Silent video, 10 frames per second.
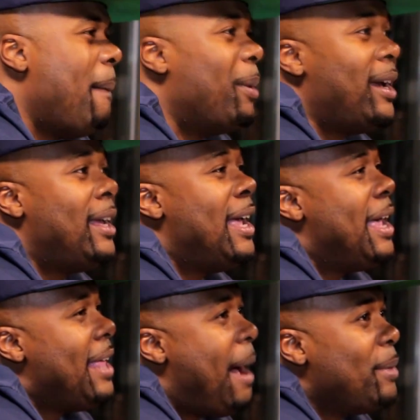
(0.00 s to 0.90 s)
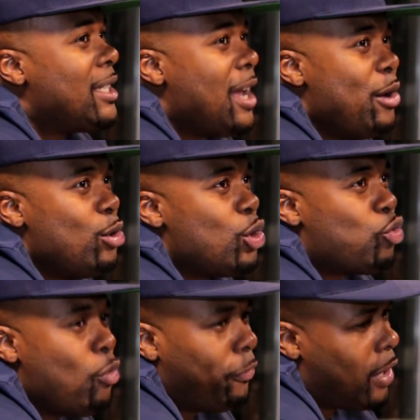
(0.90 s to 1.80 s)
But I'm going to tell you the
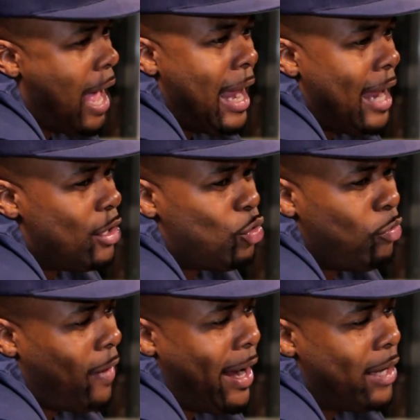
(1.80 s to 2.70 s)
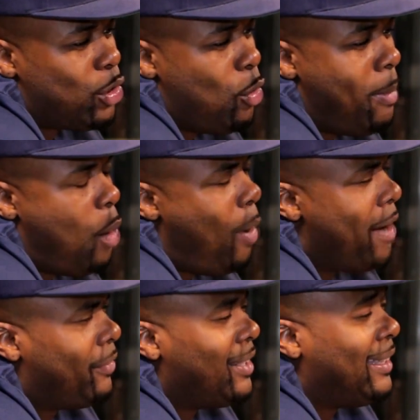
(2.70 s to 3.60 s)
truth, the God honest truth, like I told my
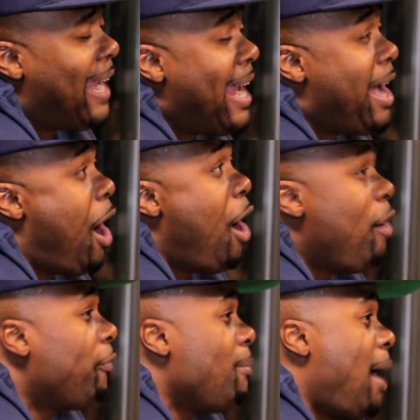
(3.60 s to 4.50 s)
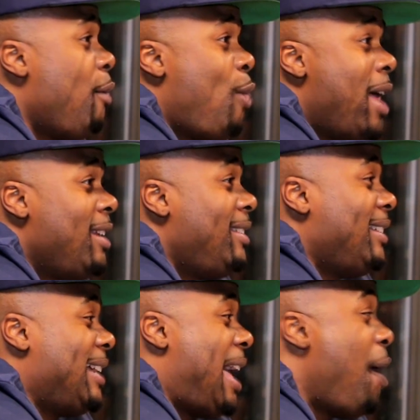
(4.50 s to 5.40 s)
wife. The day of my wedding,
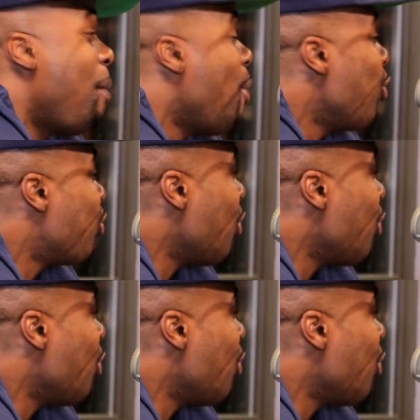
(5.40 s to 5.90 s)
I almost